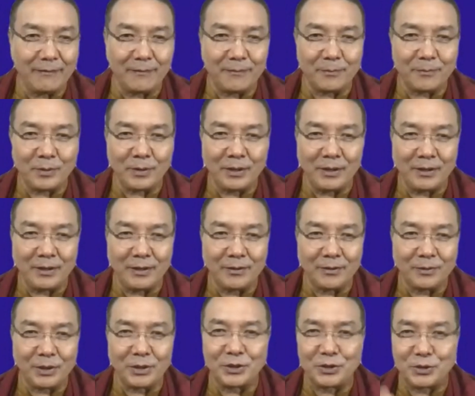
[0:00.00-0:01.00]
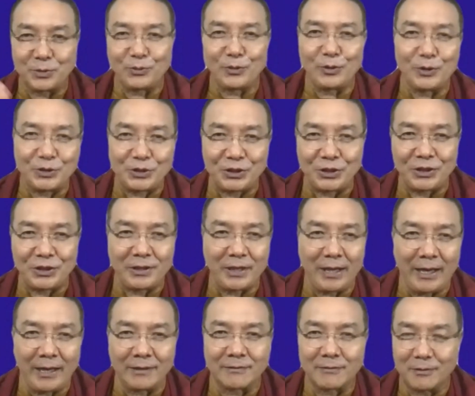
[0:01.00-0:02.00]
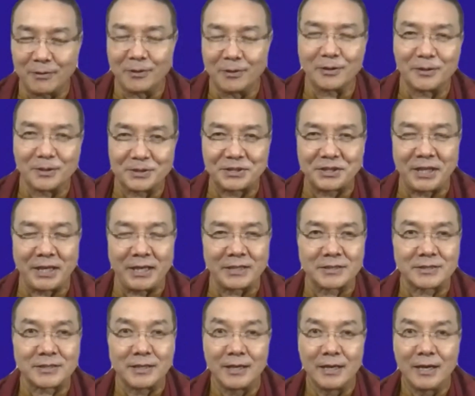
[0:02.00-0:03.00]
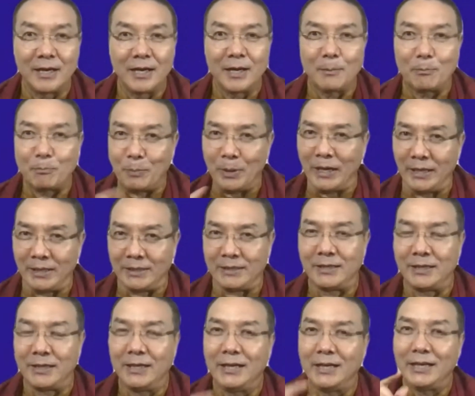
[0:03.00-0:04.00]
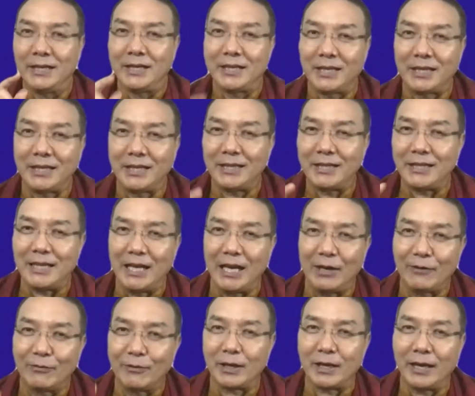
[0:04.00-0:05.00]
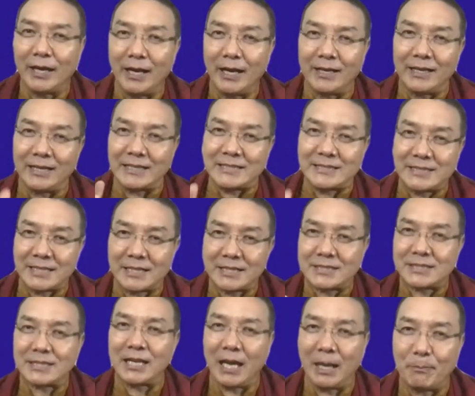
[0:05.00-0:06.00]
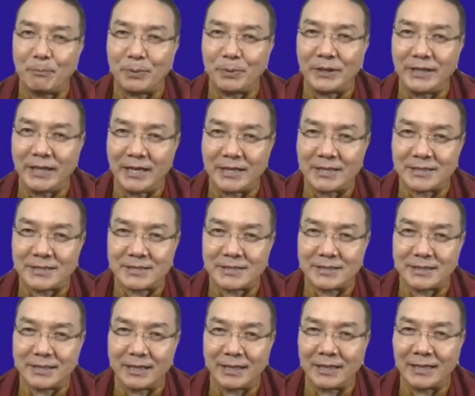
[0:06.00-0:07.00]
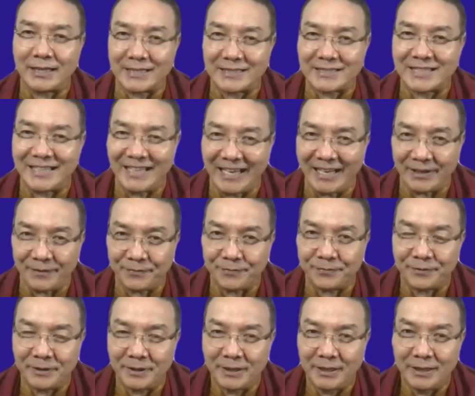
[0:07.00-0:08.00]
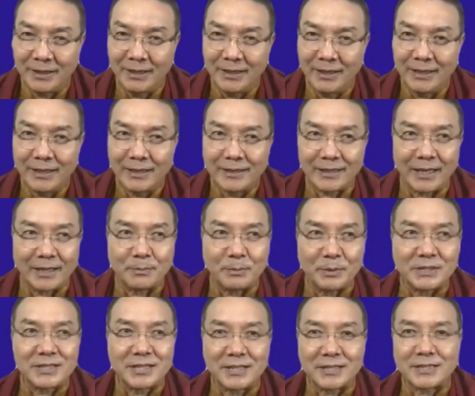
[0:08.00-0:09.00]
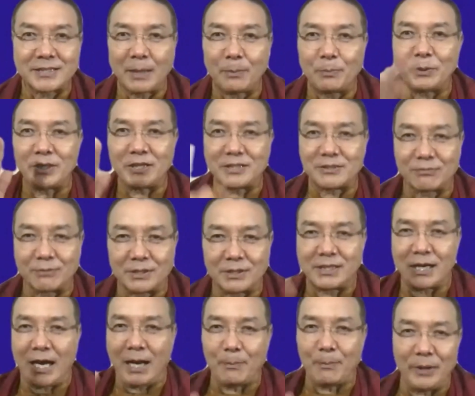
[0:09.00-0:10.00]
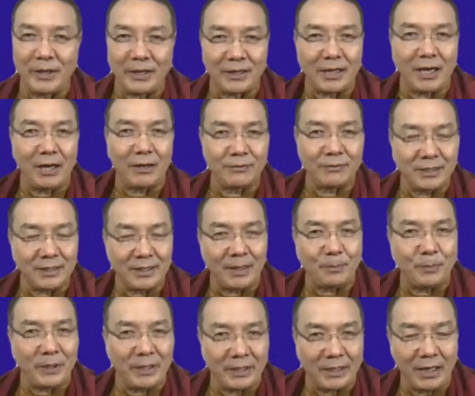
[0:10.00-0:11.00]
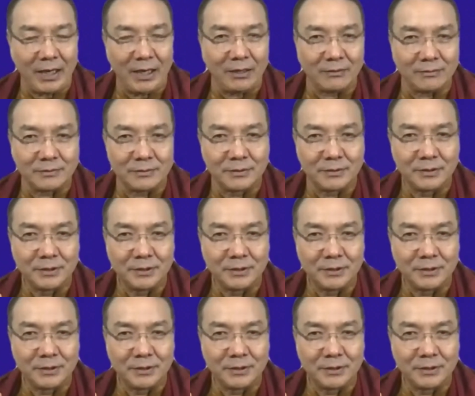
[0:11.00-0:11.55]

revolution and all those things, but he never had 6 happy days in his life. That means his happiness was up and down and up and down.